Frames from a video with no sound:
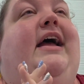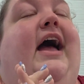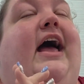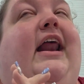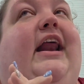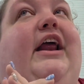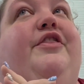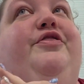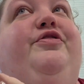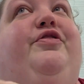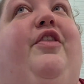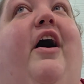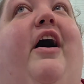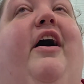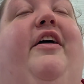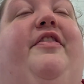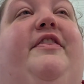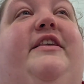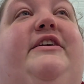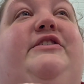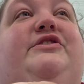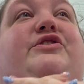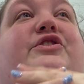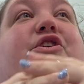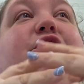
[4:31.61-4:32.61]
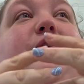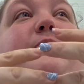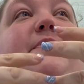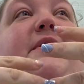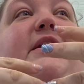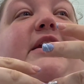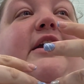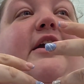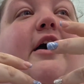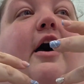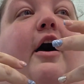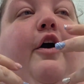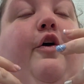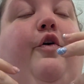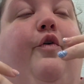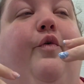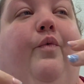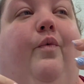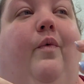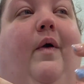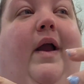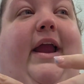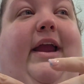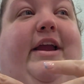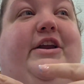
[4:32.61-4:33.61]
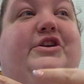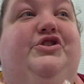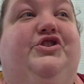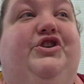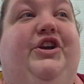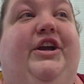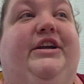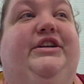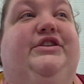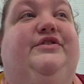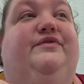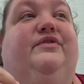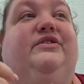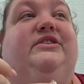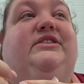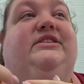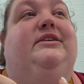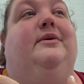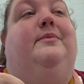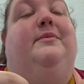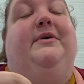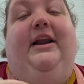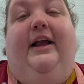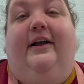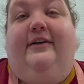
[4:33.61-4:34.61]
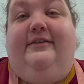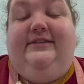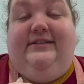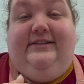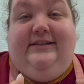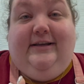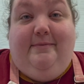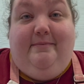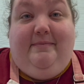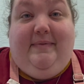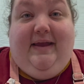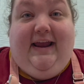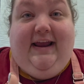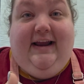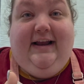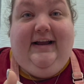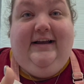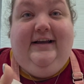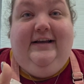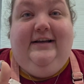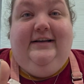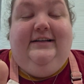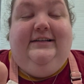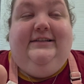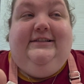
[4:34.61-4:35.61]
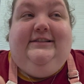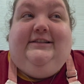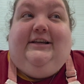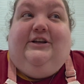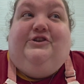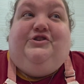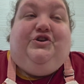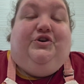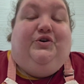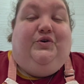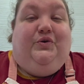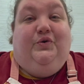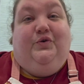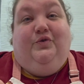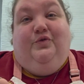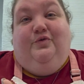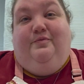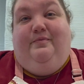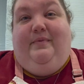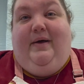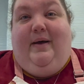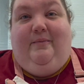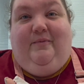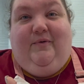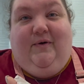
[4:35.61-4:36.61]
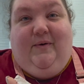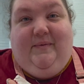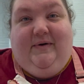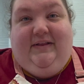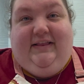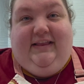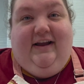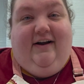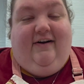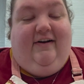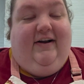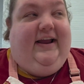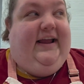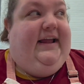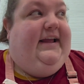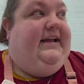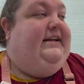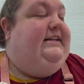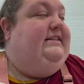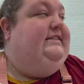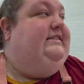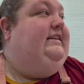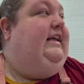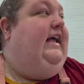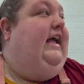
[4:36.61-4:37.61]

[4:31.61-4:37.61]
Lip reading: And I thought this could be a great chance for someone else to make such a cool memory with their kids.